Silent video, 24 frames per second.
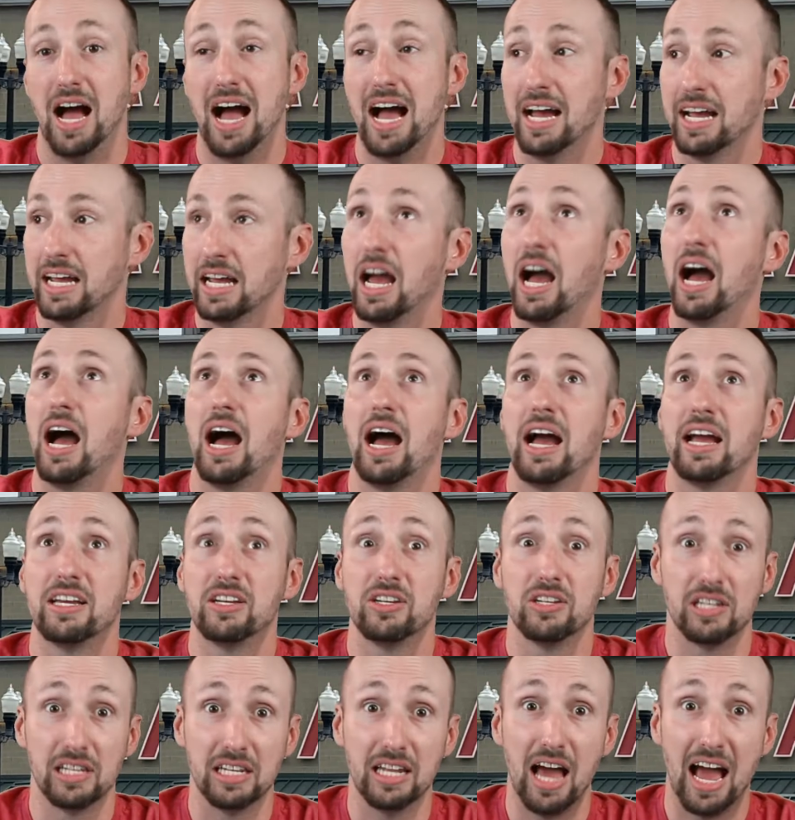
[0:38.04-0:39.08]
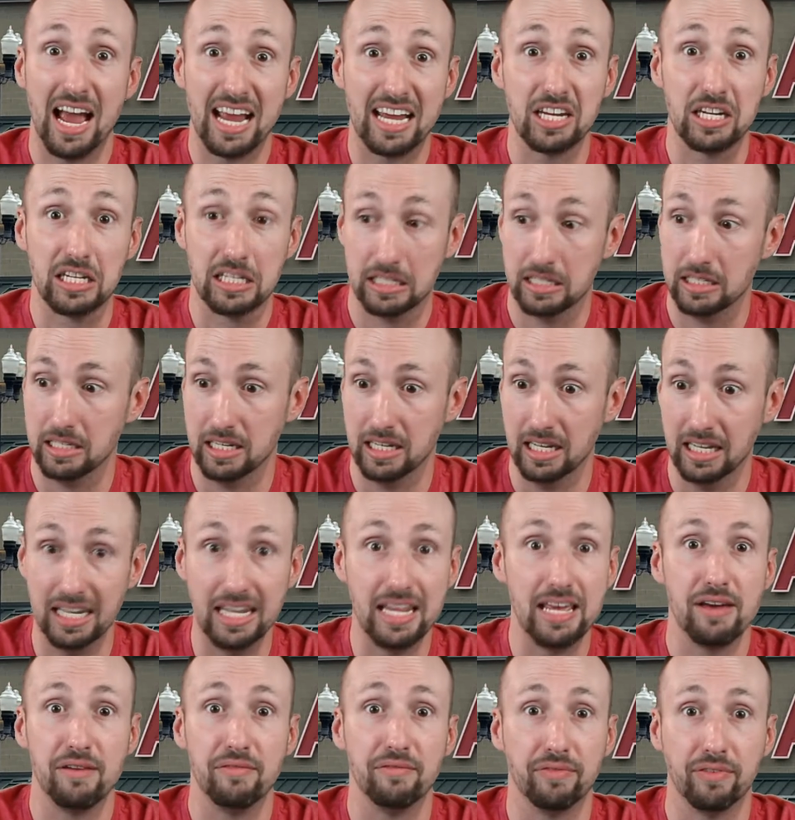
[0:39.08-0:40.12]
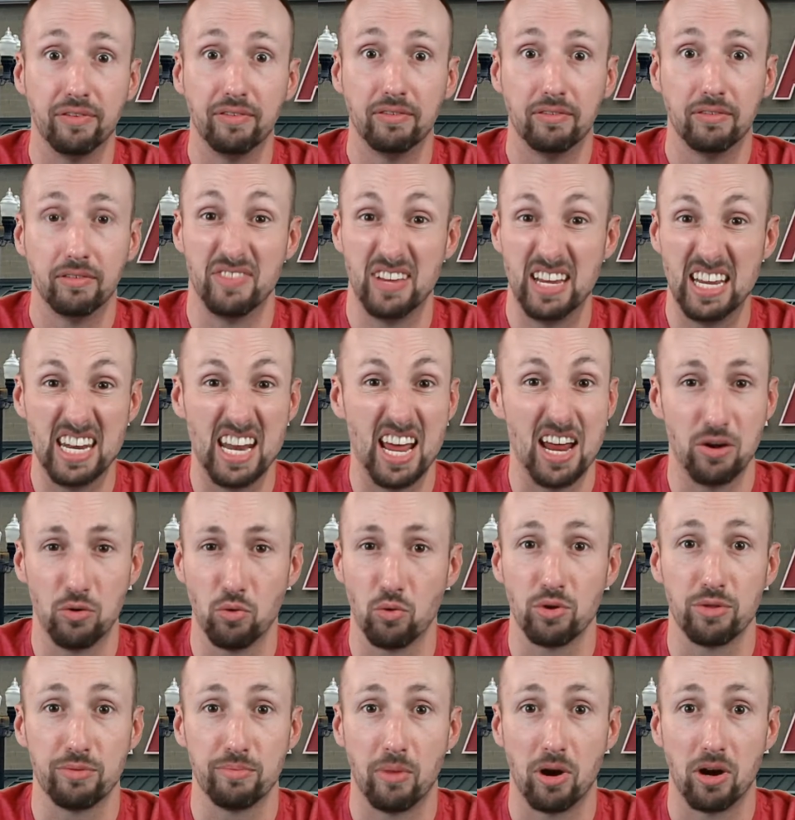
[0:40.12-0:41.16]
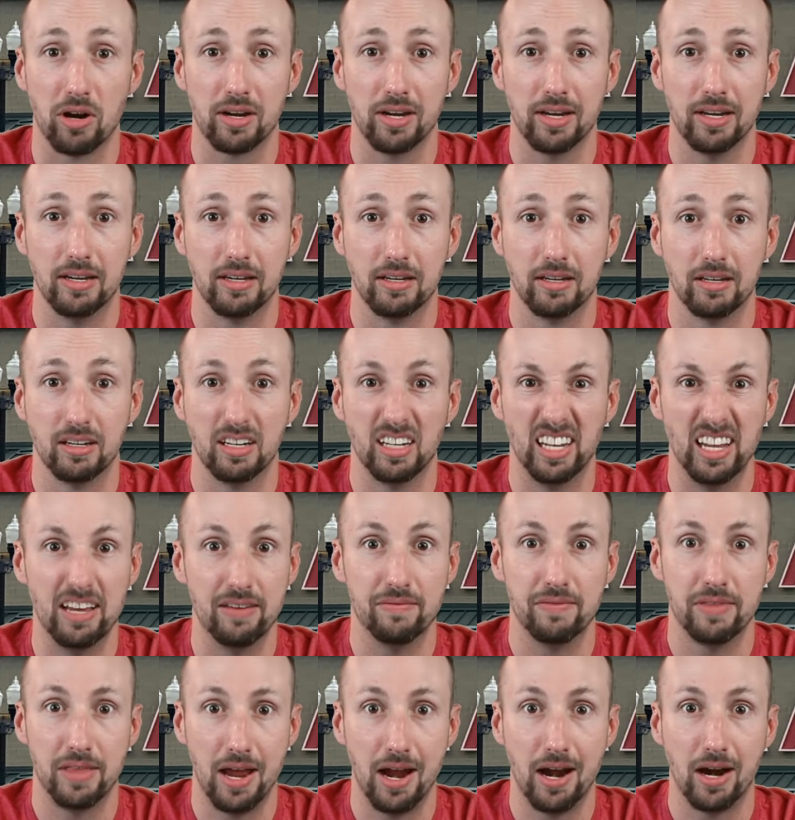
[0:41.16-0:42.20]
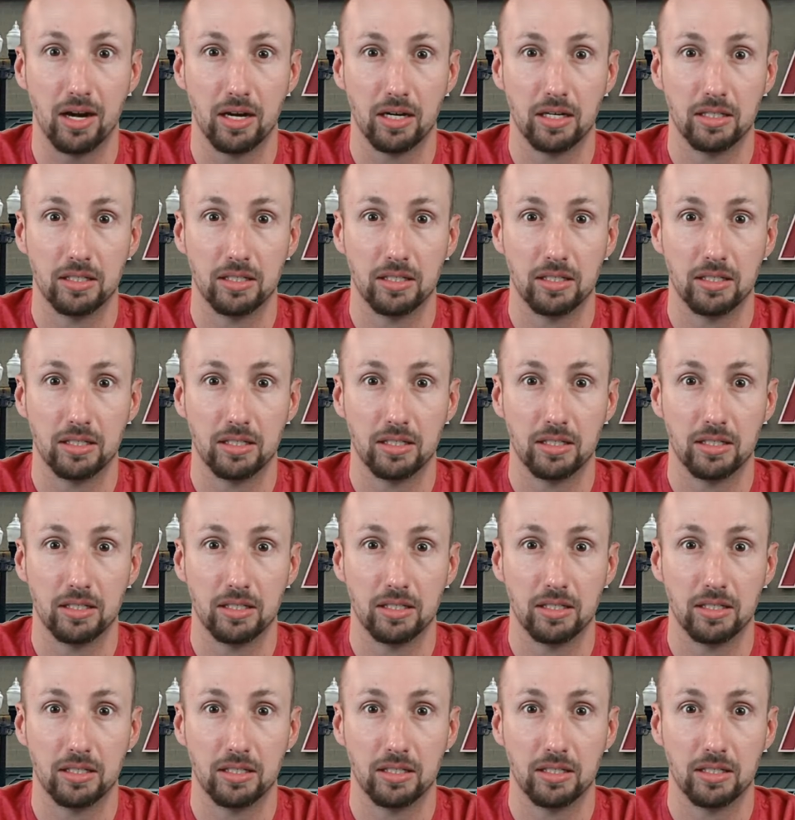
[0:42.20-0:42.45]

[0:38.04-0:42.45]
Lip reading: I could live in that North Market. Live there.